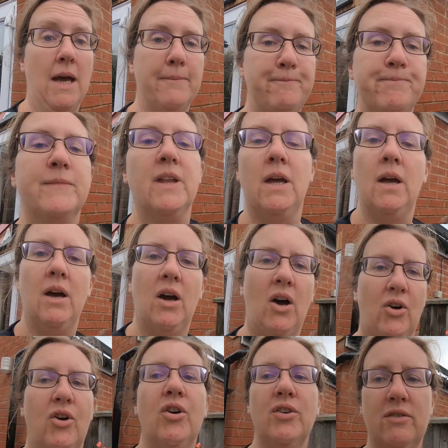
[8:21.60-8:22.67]
again,
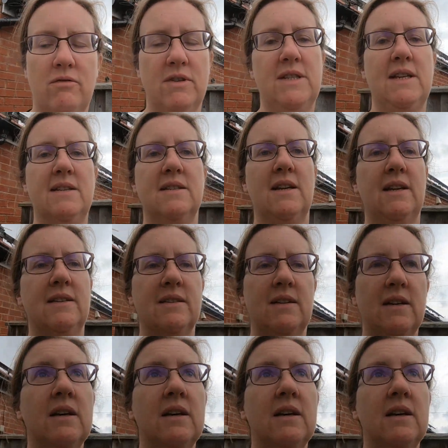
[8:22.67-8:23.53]
couldn't resist it.